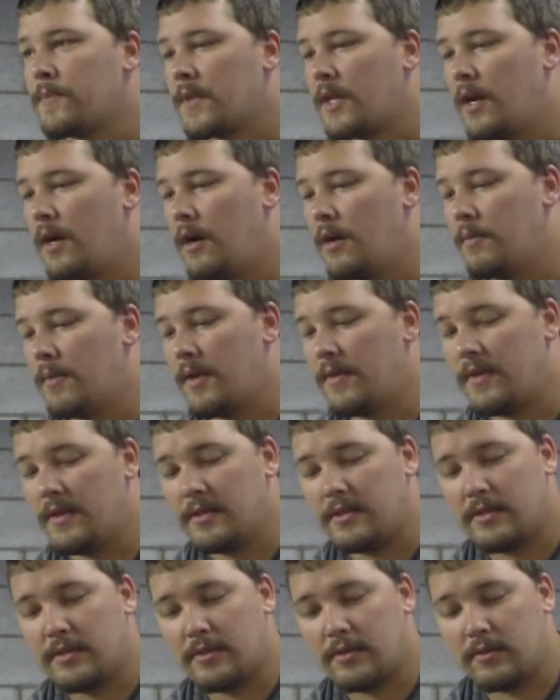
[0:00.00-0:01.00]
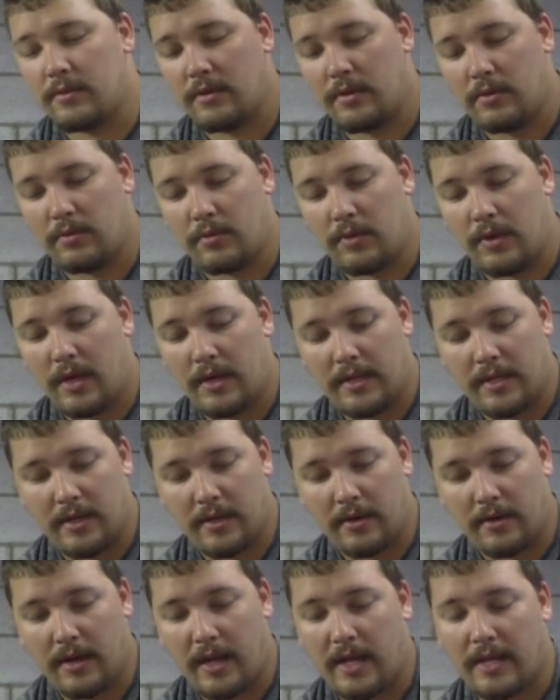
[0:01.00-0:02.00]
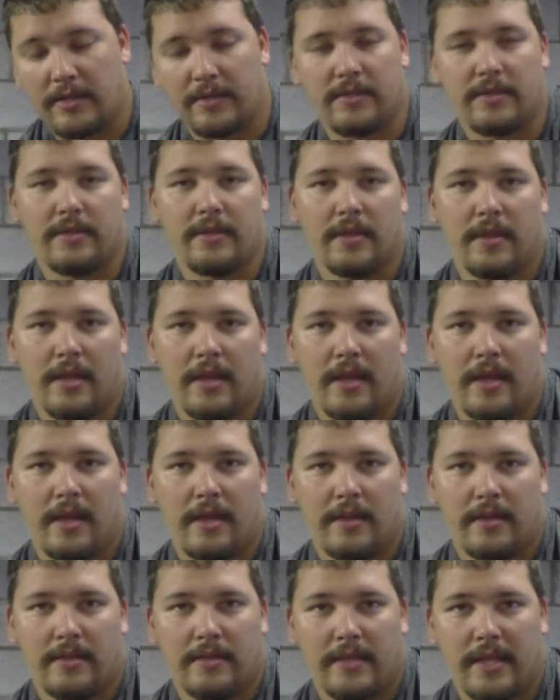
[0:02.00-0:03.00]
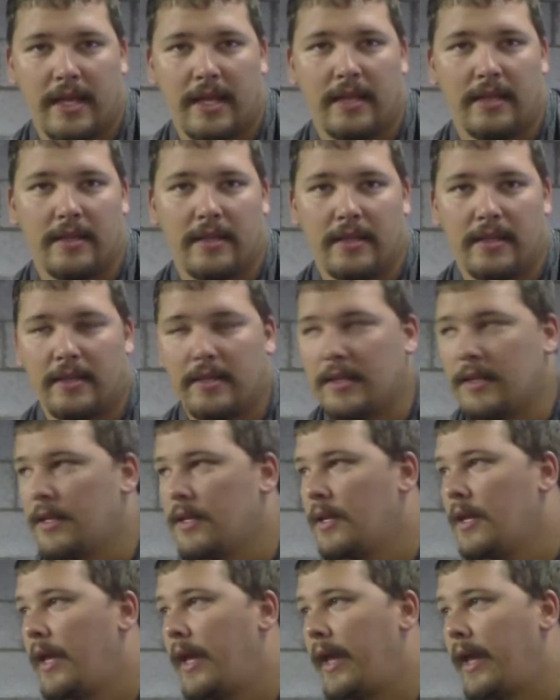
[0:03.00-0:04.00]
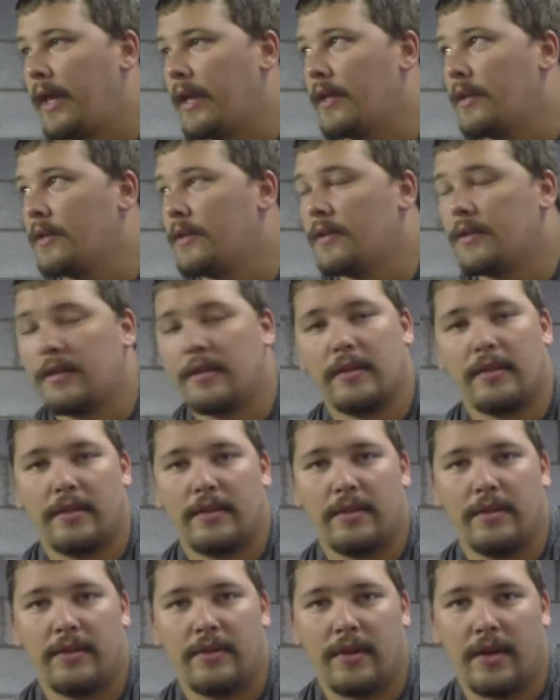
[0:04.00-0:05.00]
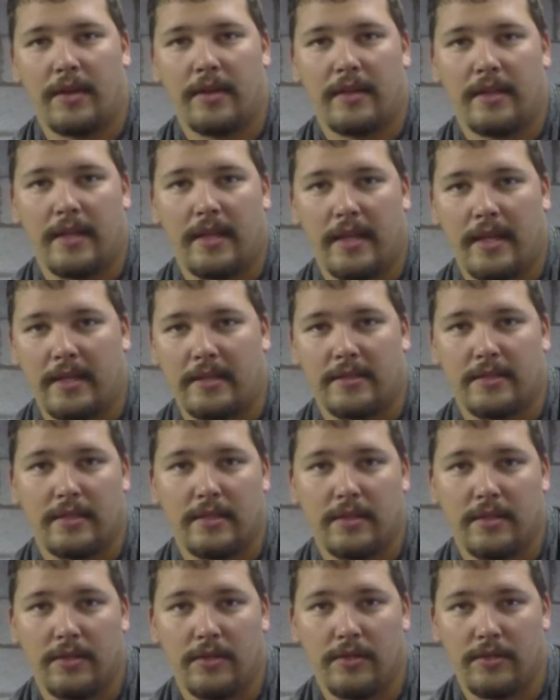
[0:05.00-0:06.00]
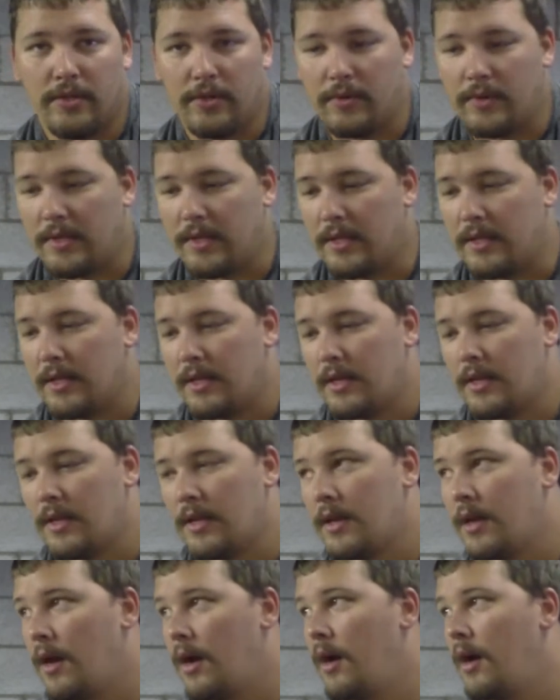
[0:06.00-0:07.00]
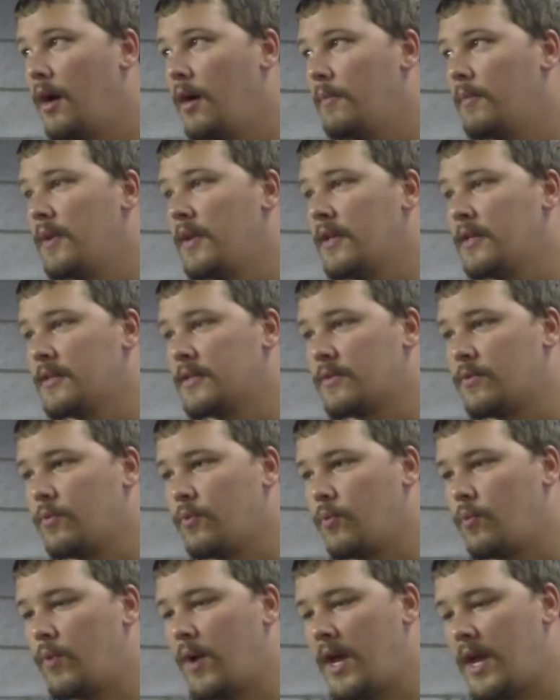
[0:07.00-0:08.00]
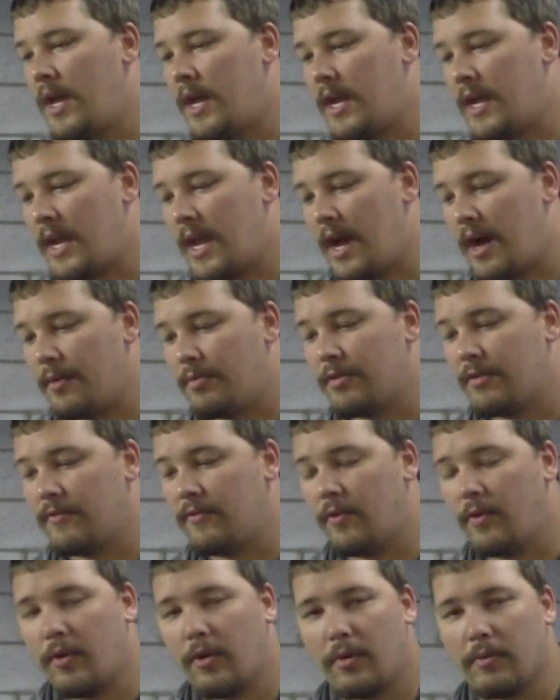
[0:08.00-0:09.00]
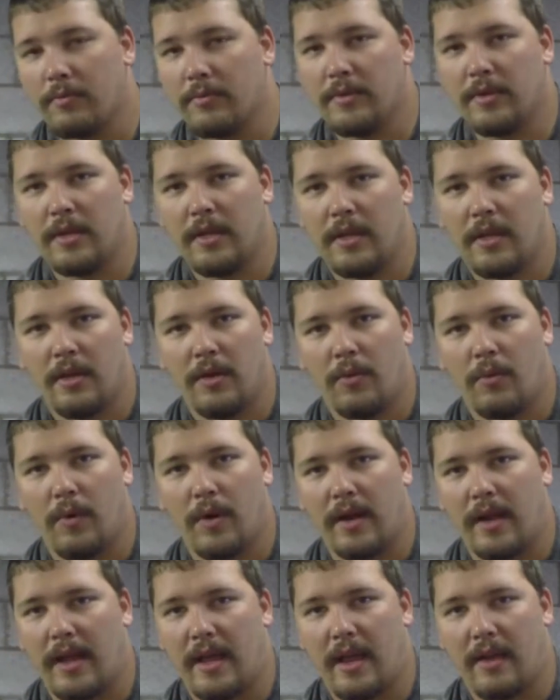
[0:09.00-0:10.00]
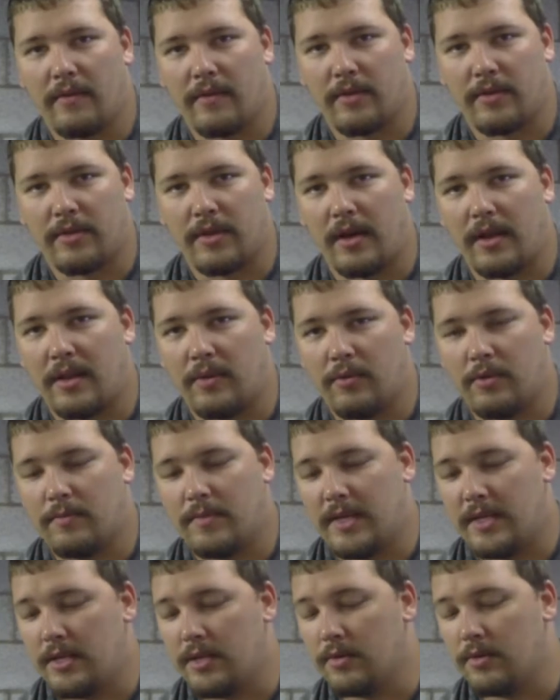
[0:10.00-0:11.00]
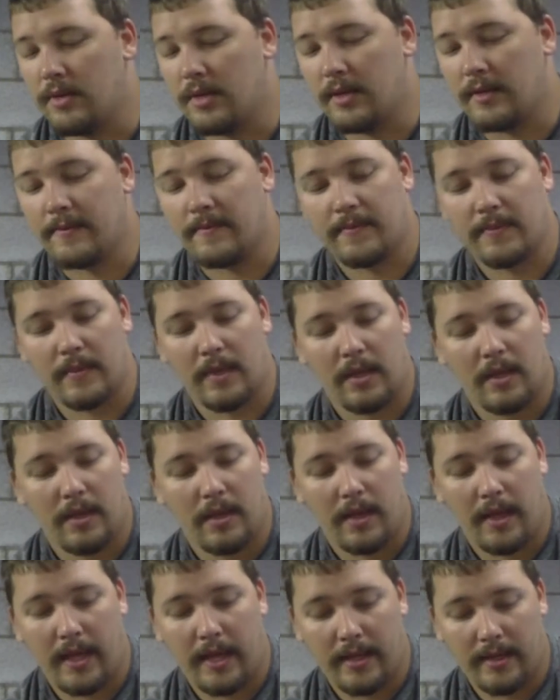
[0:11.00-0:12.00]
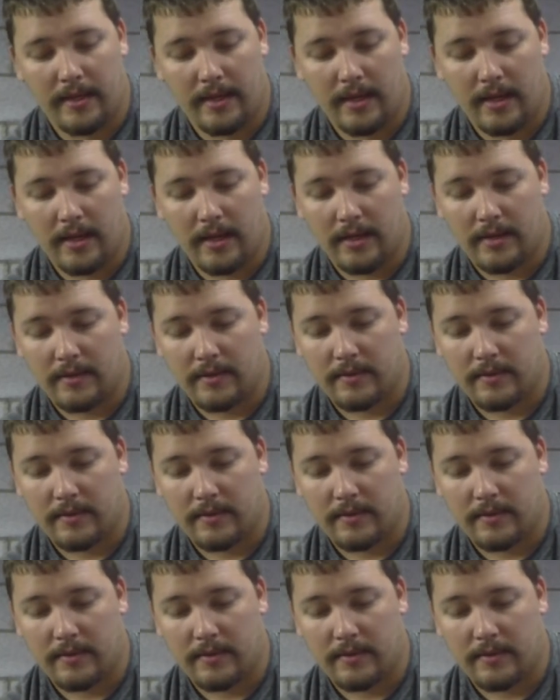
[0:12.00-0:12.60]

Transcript: And this little rod here has taken it and done its duty. It is way outperformed what I ever thought it would be doing, and I